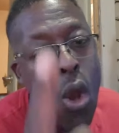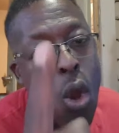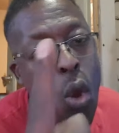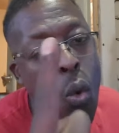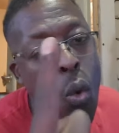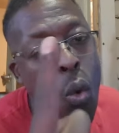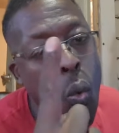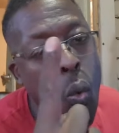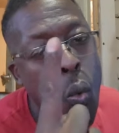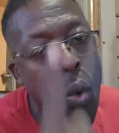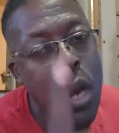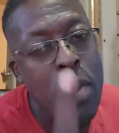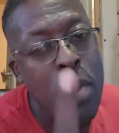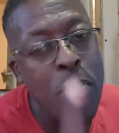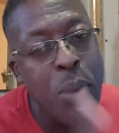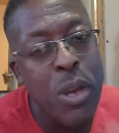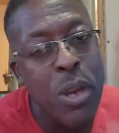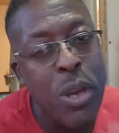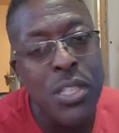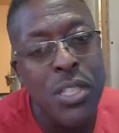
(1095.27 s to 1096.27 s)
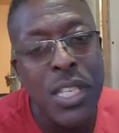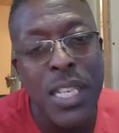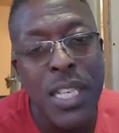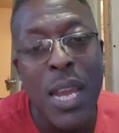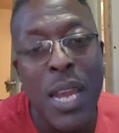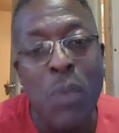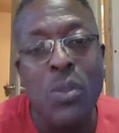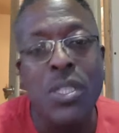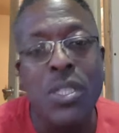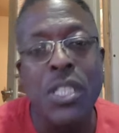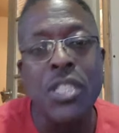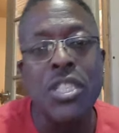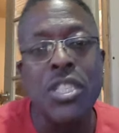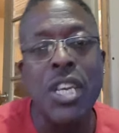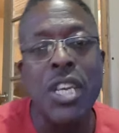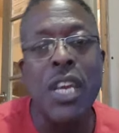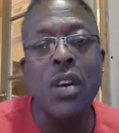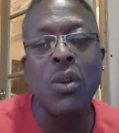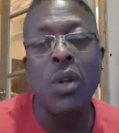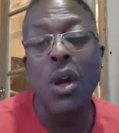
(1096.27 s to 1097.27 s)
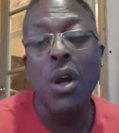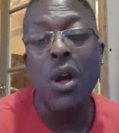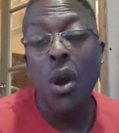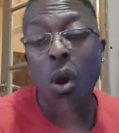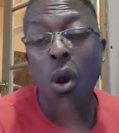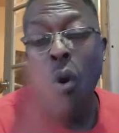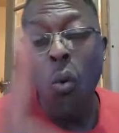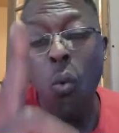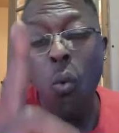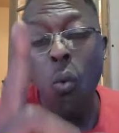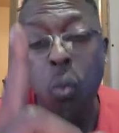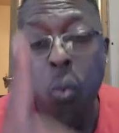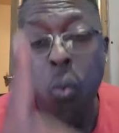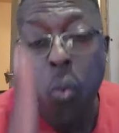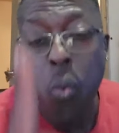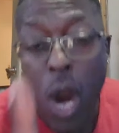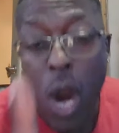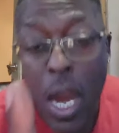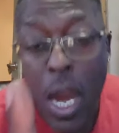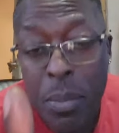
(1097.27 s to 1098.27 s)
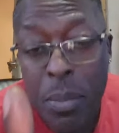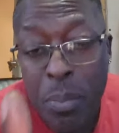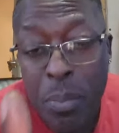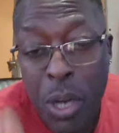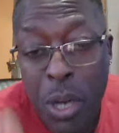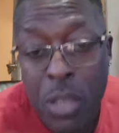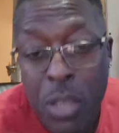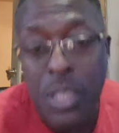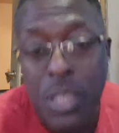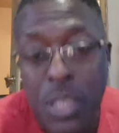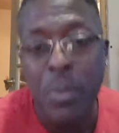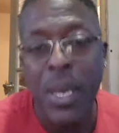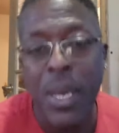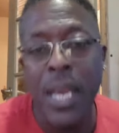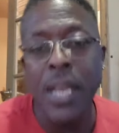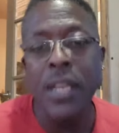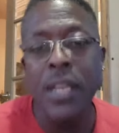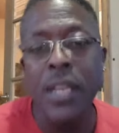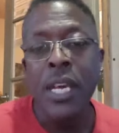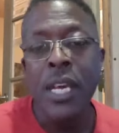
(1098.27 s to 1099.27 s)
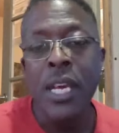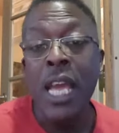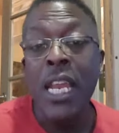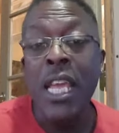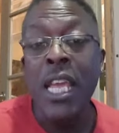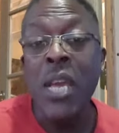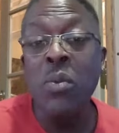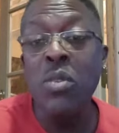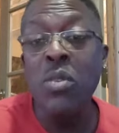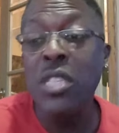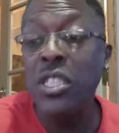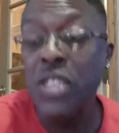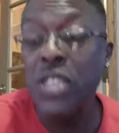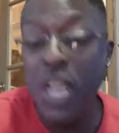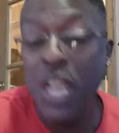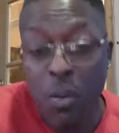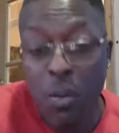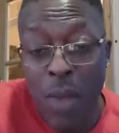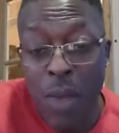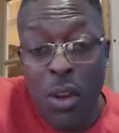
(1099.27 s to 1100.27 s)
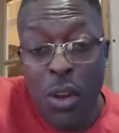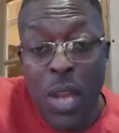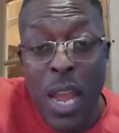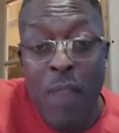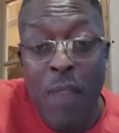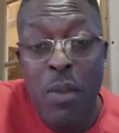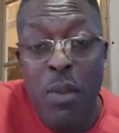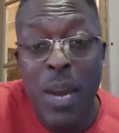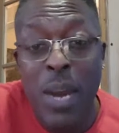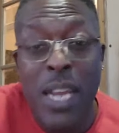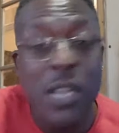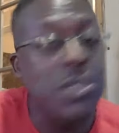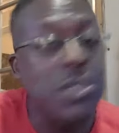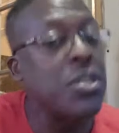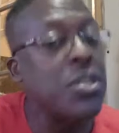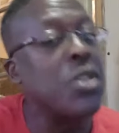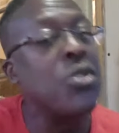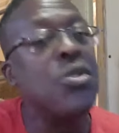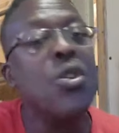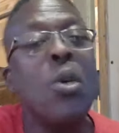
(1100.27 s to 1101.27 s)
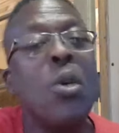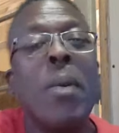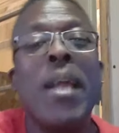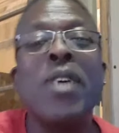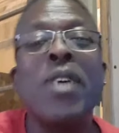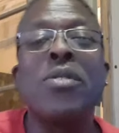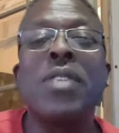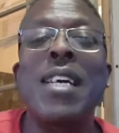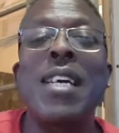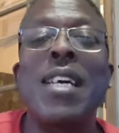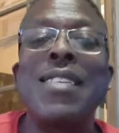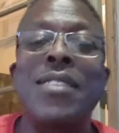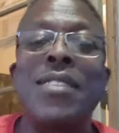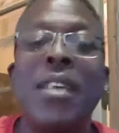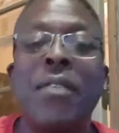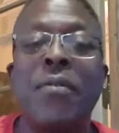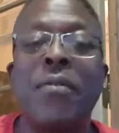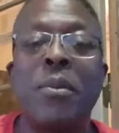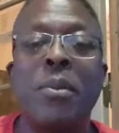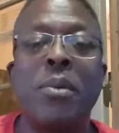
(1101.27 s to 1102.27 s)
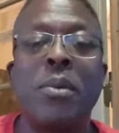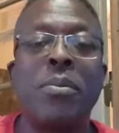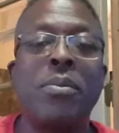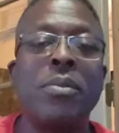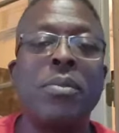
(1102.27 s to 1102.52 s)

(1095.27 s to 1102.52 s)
One person, and that was in jail. One person, man. And he was in jail around everybody else, and nobody else got sick from him.